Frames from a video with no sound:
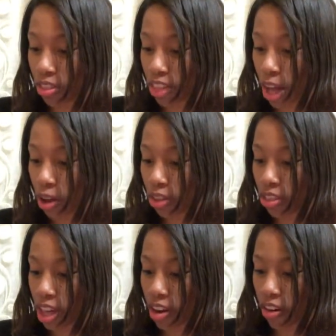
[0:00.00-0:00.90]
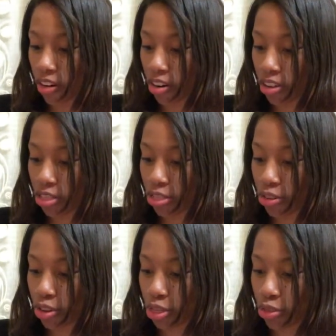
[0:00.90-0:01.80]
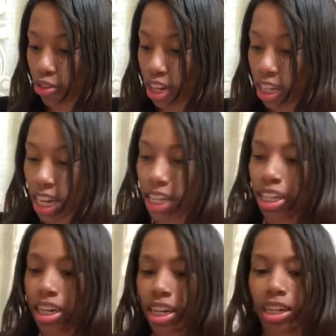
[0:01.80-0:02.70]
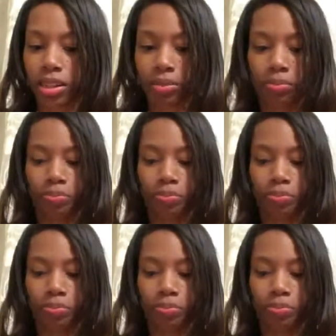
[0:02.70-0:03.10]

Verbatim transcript: and that they are $33.99.